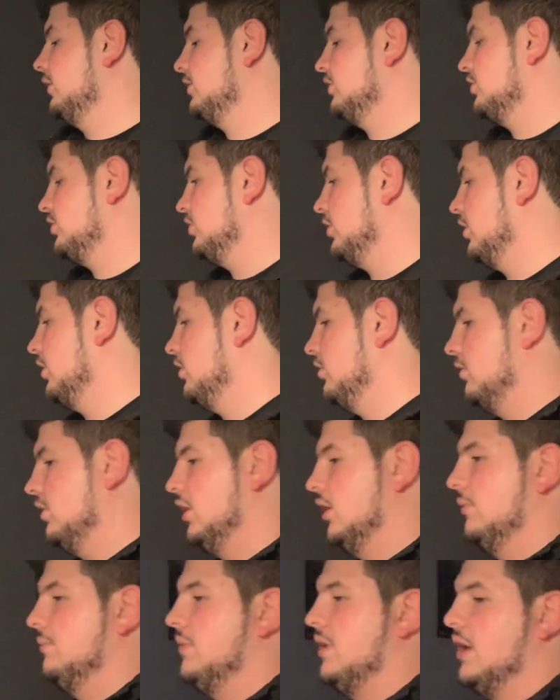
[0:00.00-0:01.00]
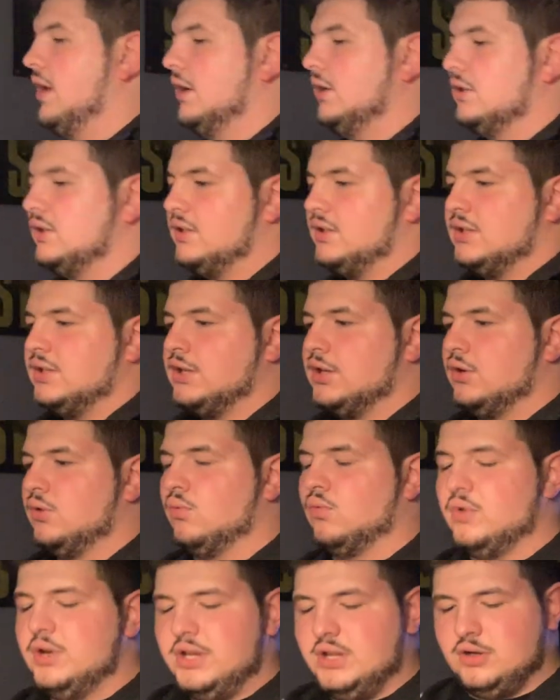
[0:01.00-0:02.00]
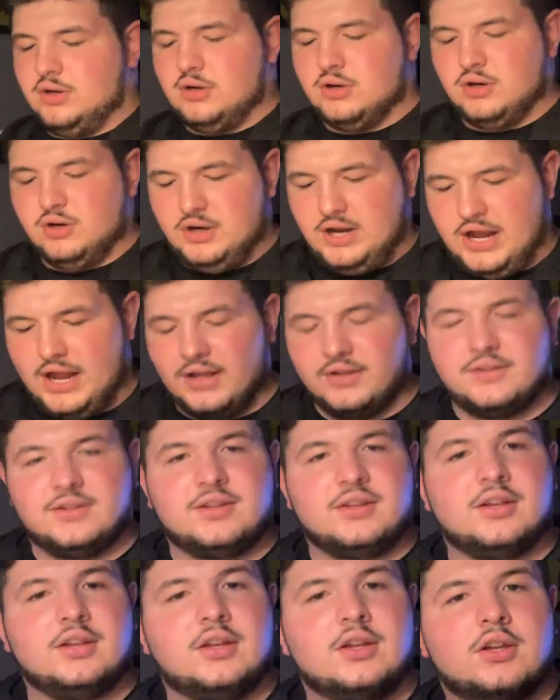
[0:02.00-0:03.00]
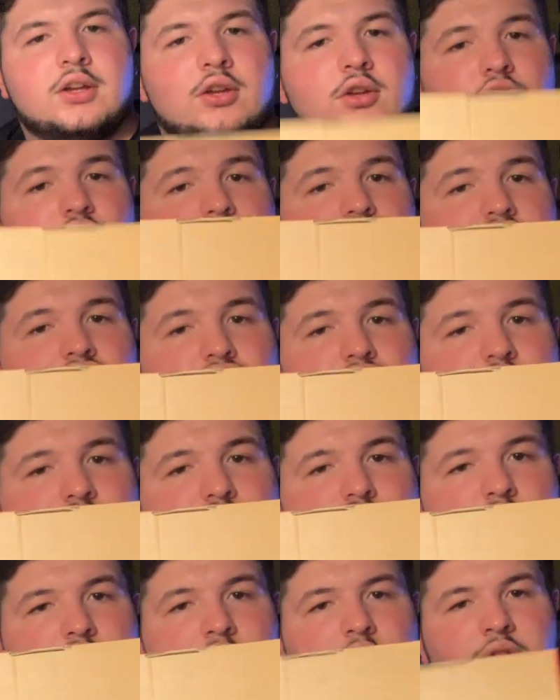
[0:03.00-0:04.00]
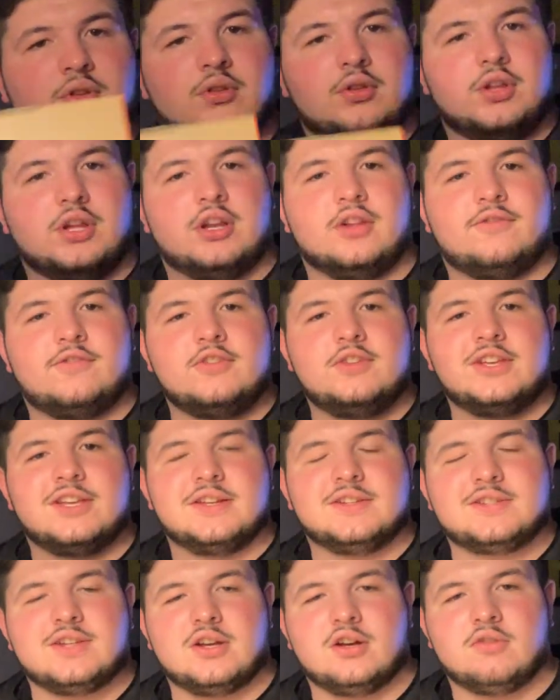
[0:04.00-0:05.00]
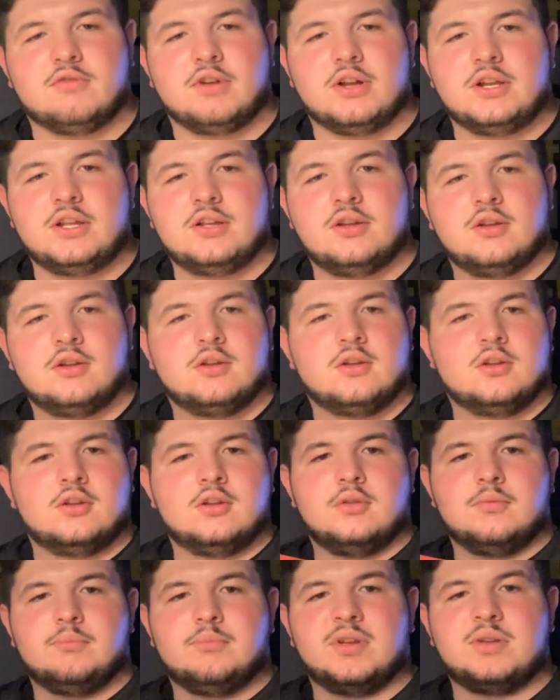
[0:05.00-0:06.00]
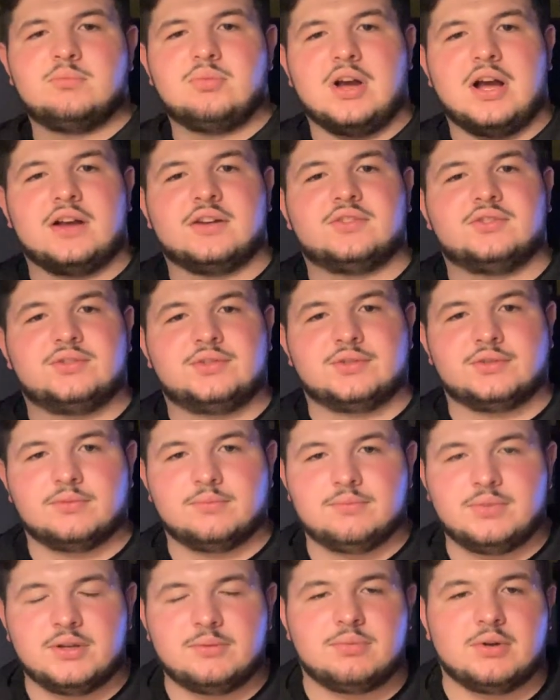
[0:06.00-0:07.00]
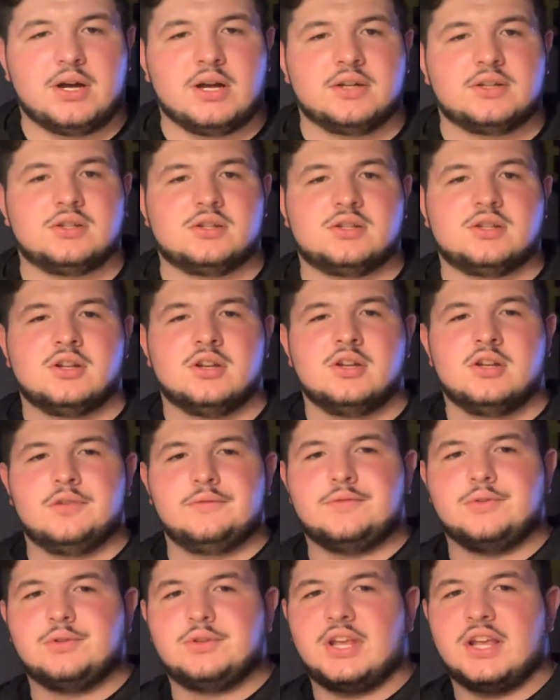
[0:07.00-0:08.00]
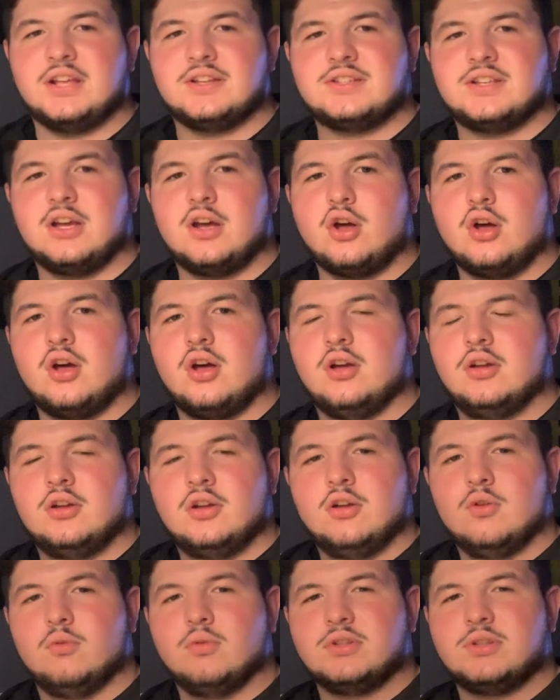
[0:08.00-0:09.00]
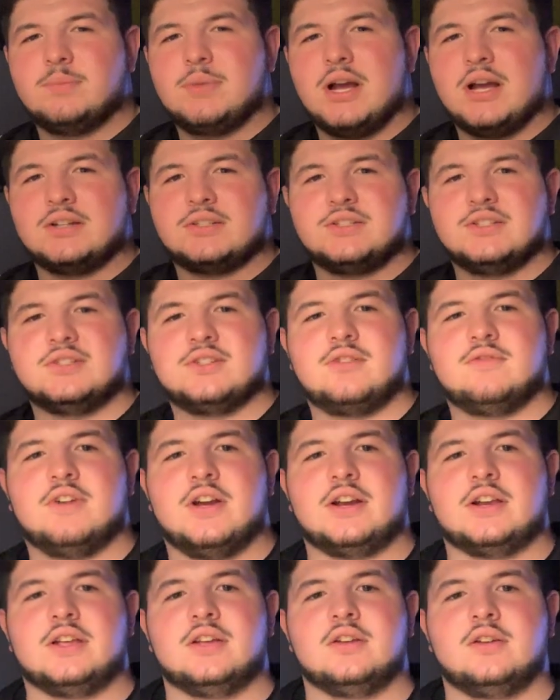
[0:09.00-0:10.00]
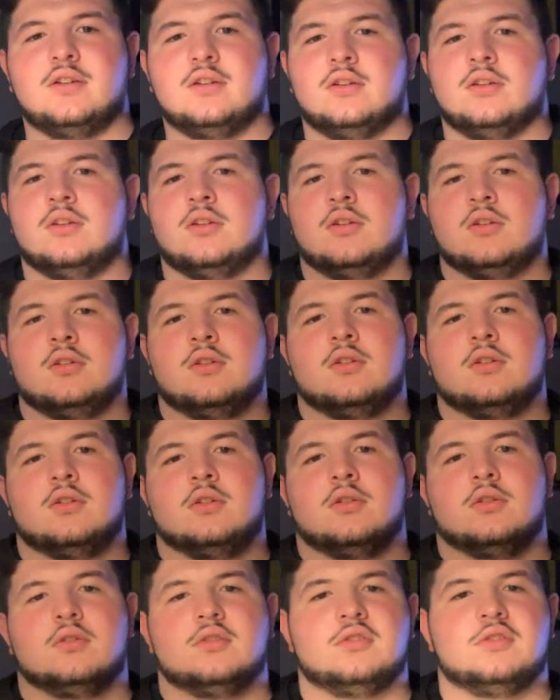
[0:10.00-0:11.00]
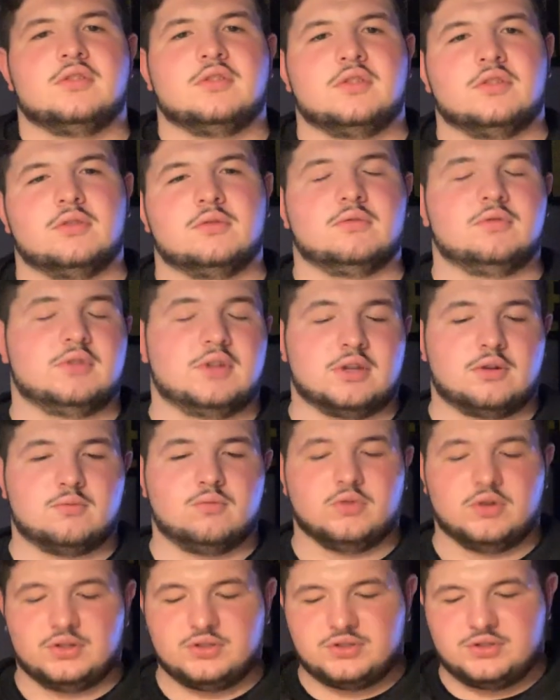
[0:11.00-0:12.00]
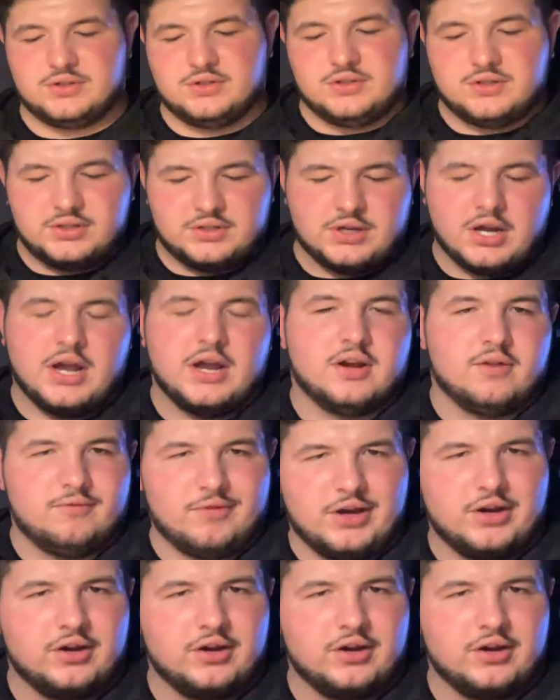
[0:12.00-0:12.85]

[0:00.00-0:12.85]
So, up next, we are at Jordan. And if you can't tell already, big box. Big box. If you can't tell what the box is already, like what kind of